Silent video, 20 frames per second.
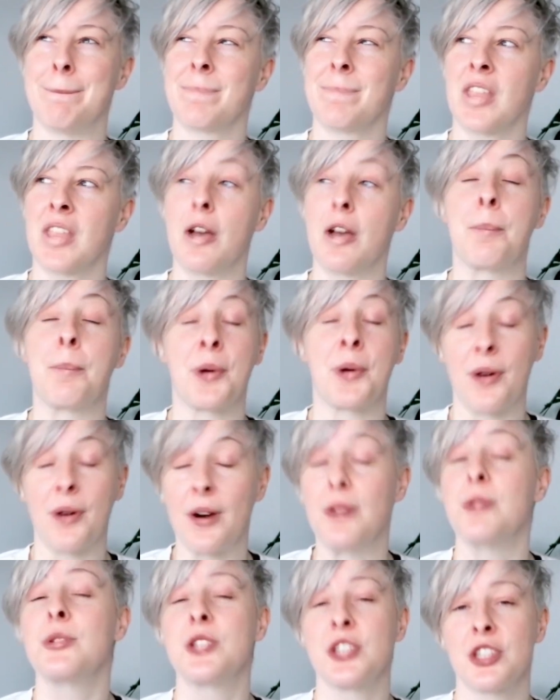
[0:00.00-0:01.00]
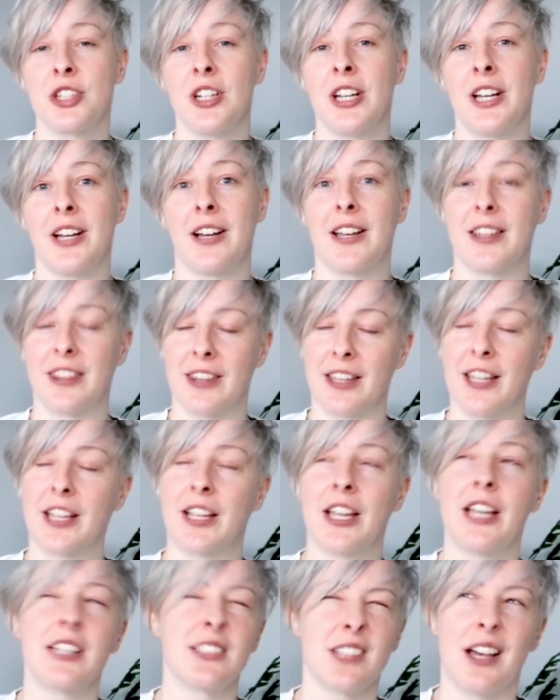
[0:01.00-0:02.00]
approach, I think.
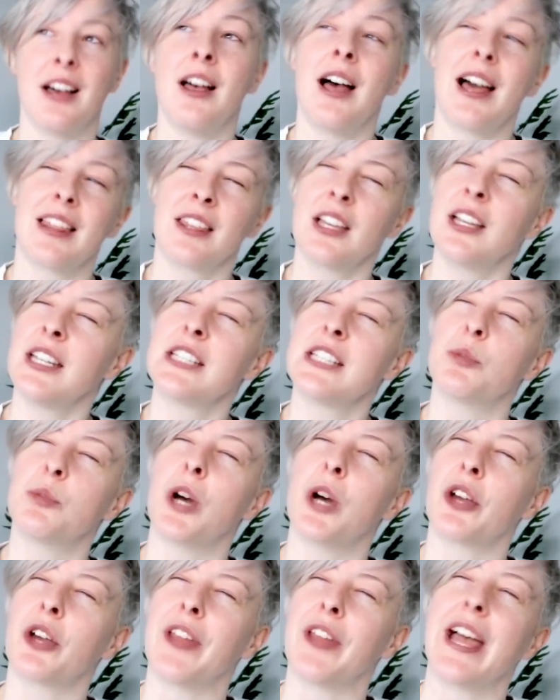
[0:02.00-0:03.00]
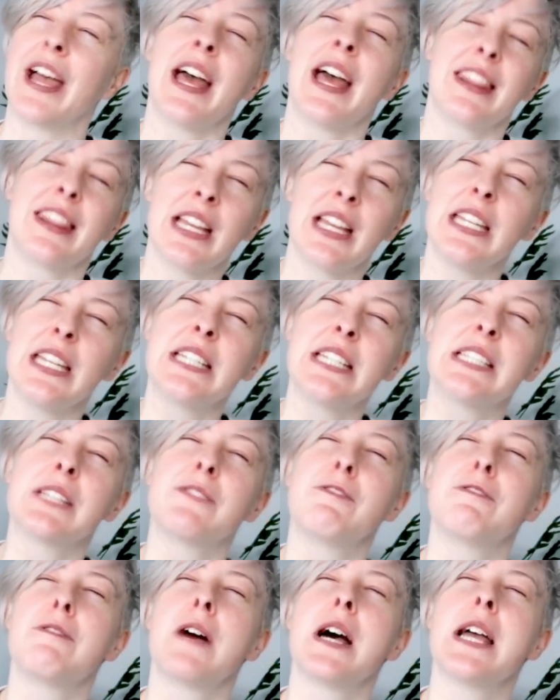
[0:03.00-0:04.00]
So I think I need to work on that. I think I need to
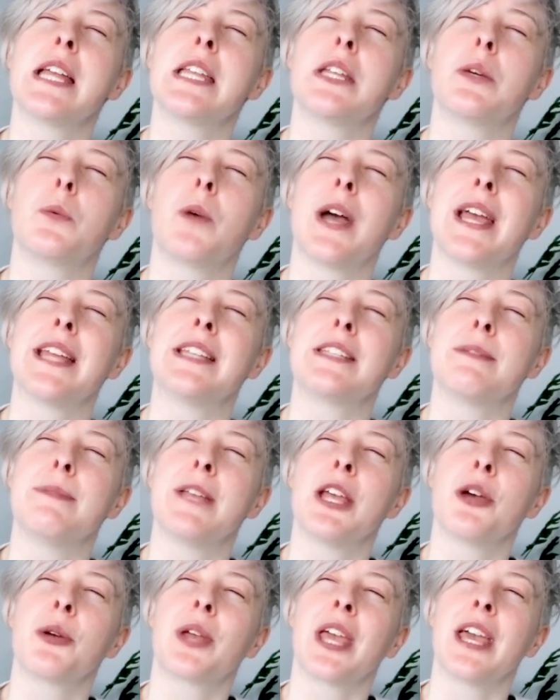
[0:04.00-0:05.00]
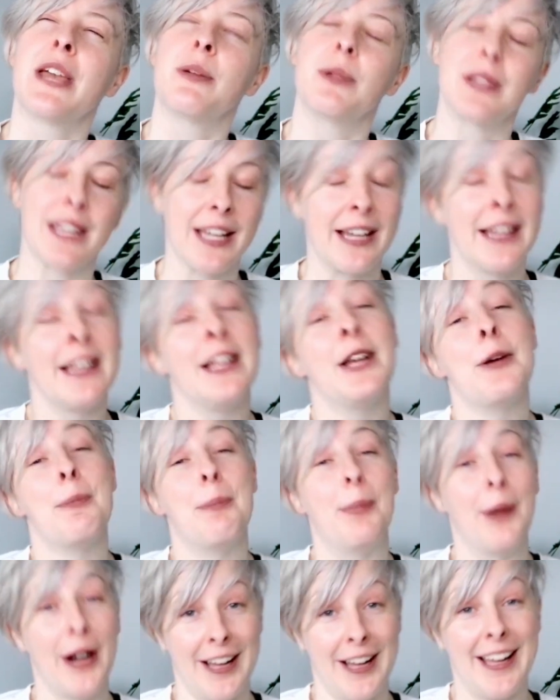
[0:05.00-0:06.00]
find a way to be okay with that.
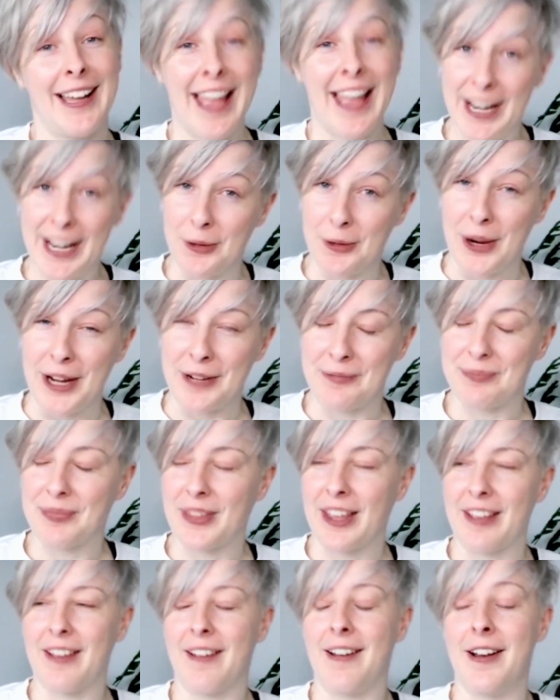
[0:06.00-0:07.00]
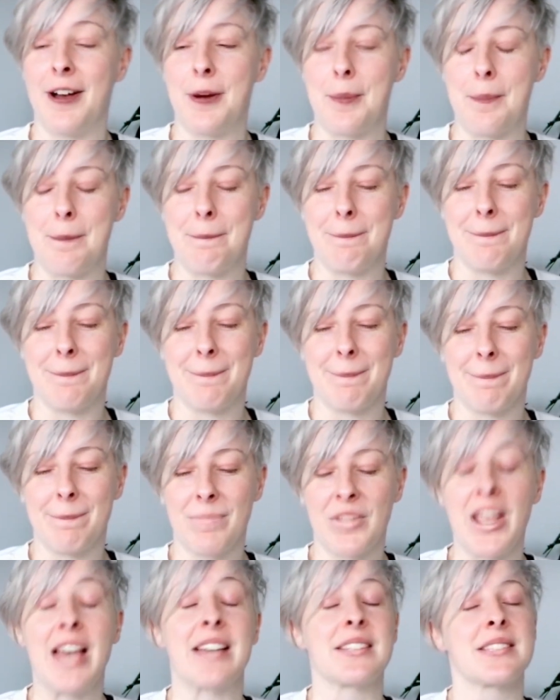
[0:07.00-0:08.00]
But anyway,
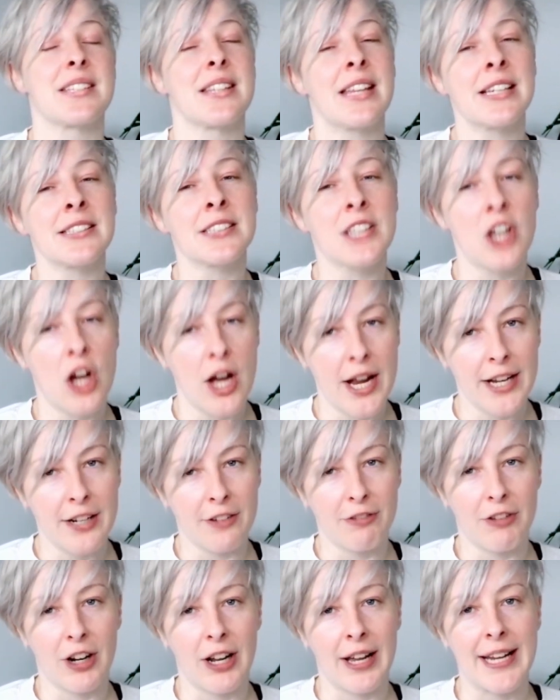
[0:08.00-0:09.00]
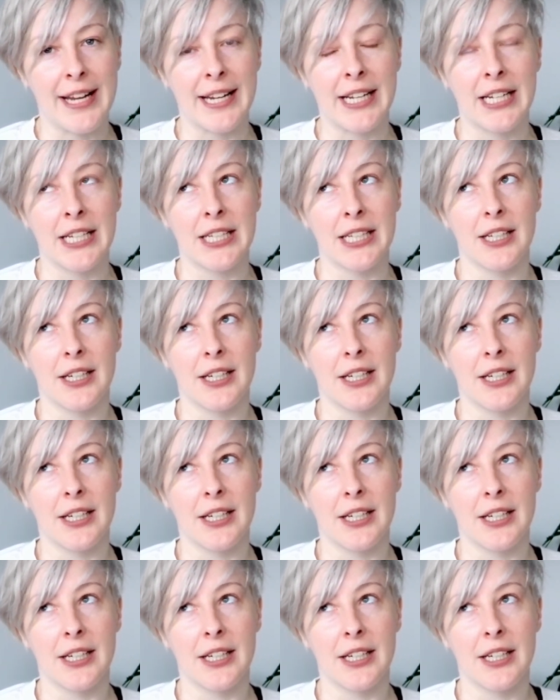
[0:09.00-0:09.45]
yeah, so that's kind of like